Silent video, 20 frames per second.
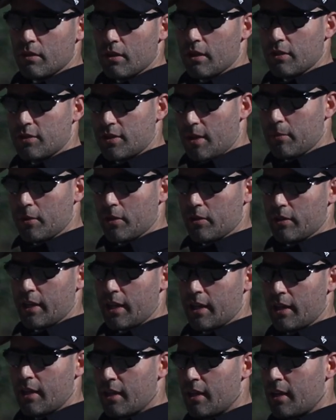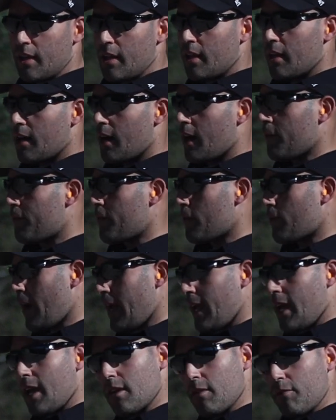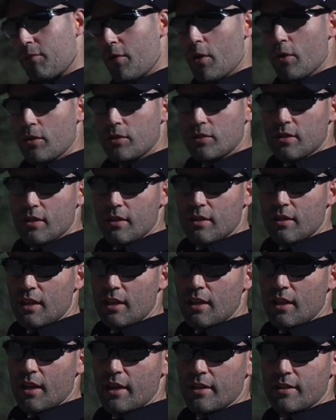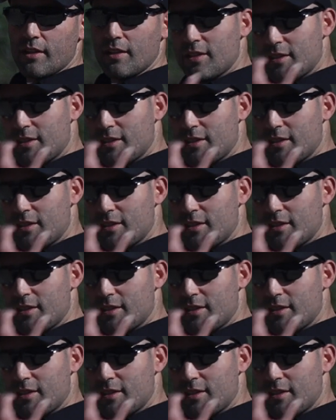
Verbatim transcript: uh, similarly, uh, for right-handed folks, the, uh, the